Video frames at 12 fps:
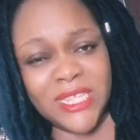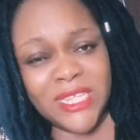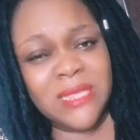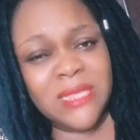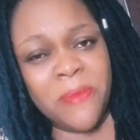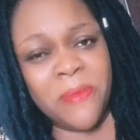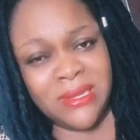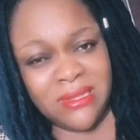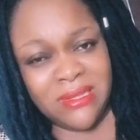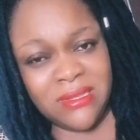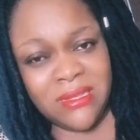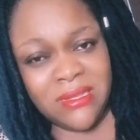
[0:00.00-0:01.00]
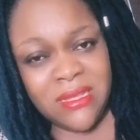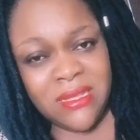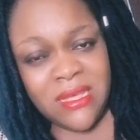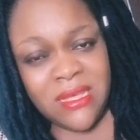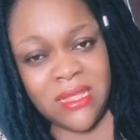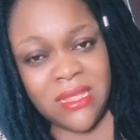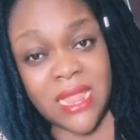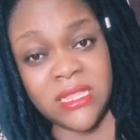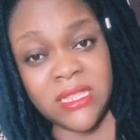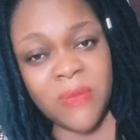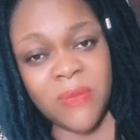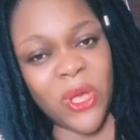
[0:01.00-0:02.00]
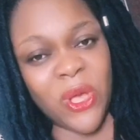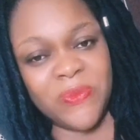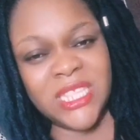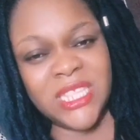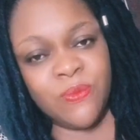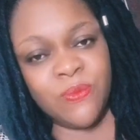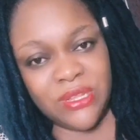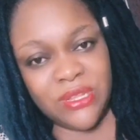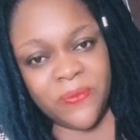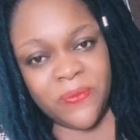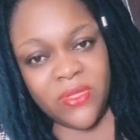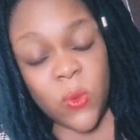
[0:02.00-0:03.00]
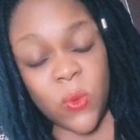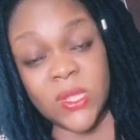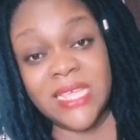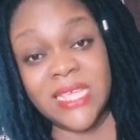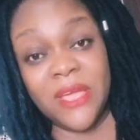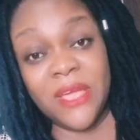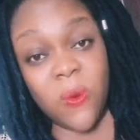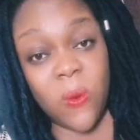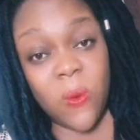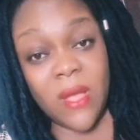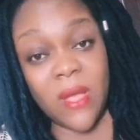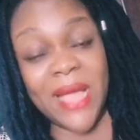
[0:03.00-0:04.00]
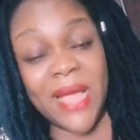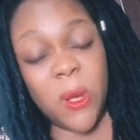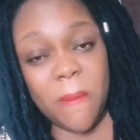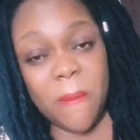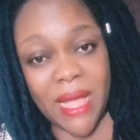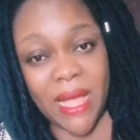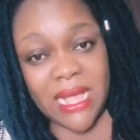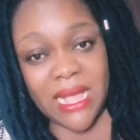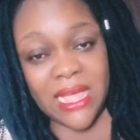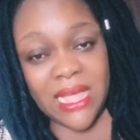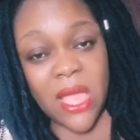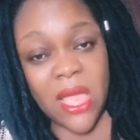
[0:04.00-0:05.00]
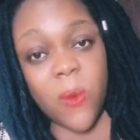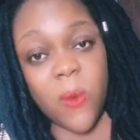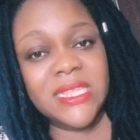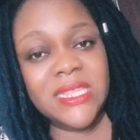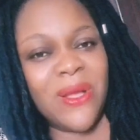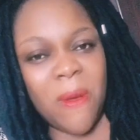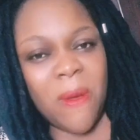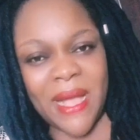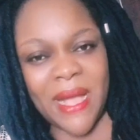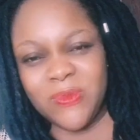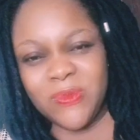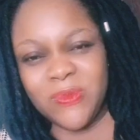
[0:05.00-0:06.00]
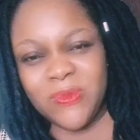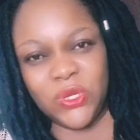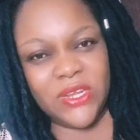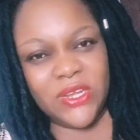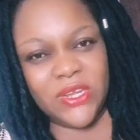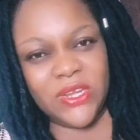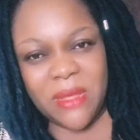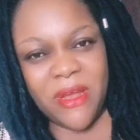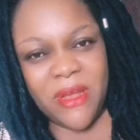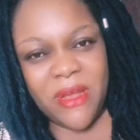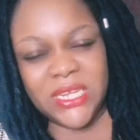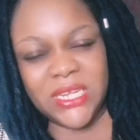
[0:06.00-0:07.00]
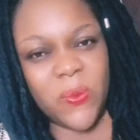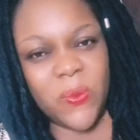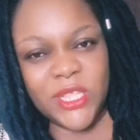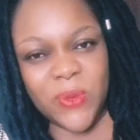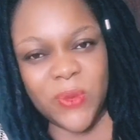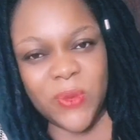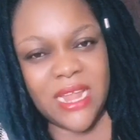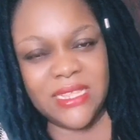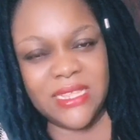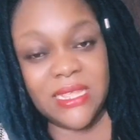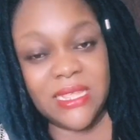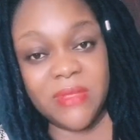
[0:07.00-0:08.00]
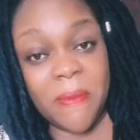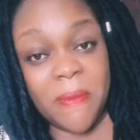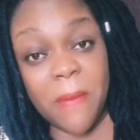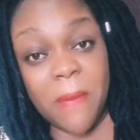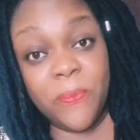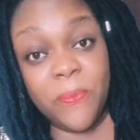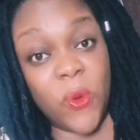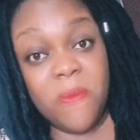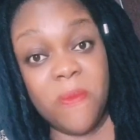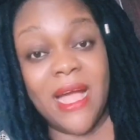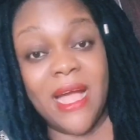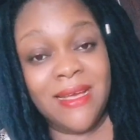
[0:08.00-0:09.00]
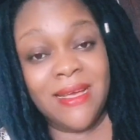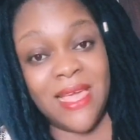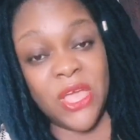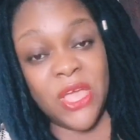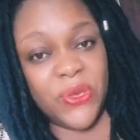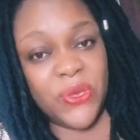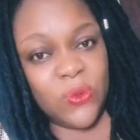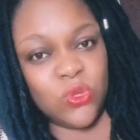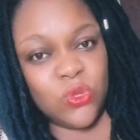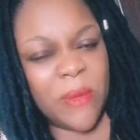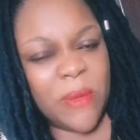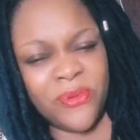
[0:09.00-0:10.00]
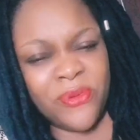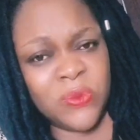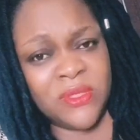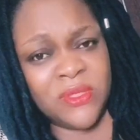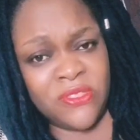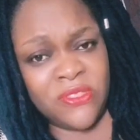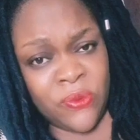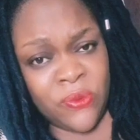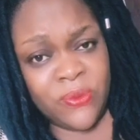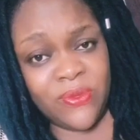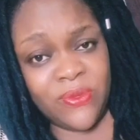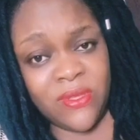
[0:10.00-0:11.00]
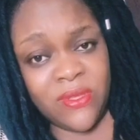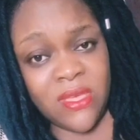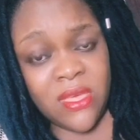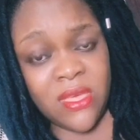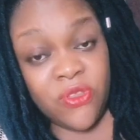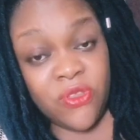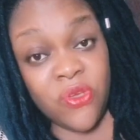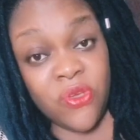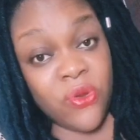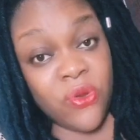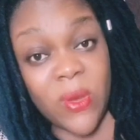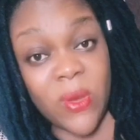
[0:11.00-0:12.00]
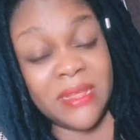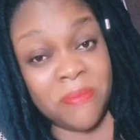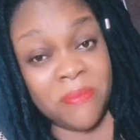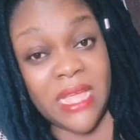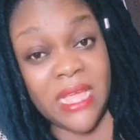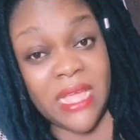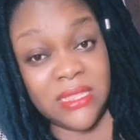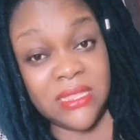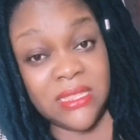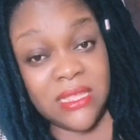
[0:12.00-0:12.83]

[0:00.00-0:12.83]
this money. Let's make up this money. Once I go, I come back. Once I come back, I'm doing your traditional marriage and white wedding at the same time. And I'm going back, you know, to abroad with you. Do you know what it means?